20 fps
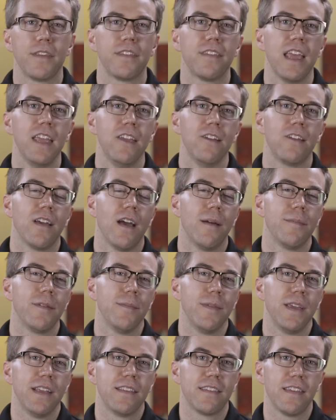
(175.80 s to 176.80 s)
But say you come
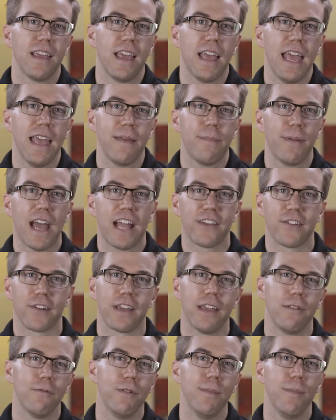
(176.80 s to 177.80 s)
to me and say, hey
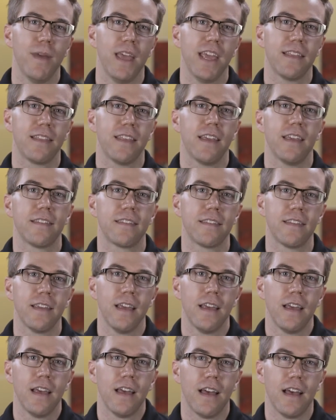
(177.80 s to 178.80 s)
Patrick, can we make this
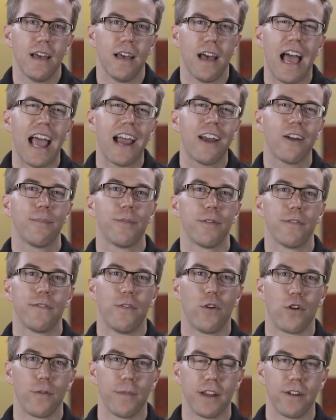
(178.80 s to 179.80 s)
higher
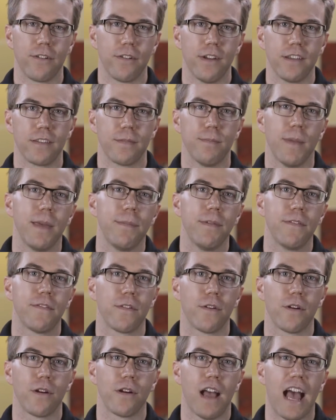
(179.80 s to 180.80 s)
performing grease, maybe
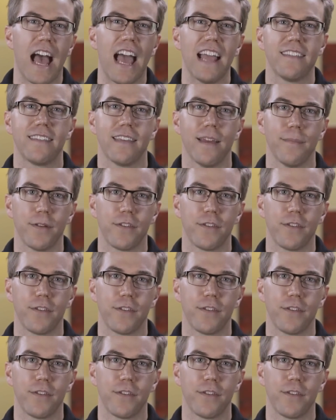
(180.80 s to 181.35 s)
for high